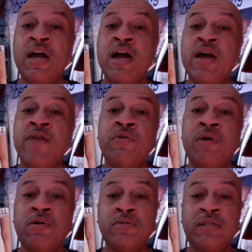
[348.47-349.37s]
If you know
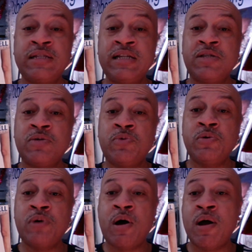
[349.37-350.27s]
Lisa Wu
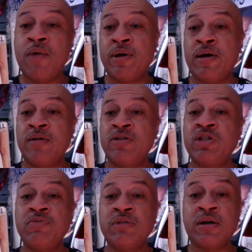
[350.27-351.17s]
Hartwell,
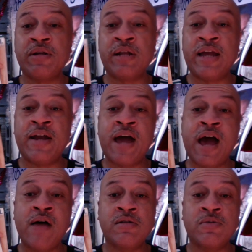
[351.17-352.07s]
she was on the Atlanta
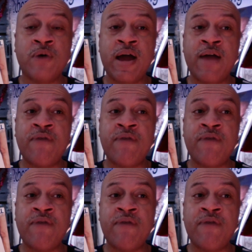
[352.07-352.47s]
Housewife.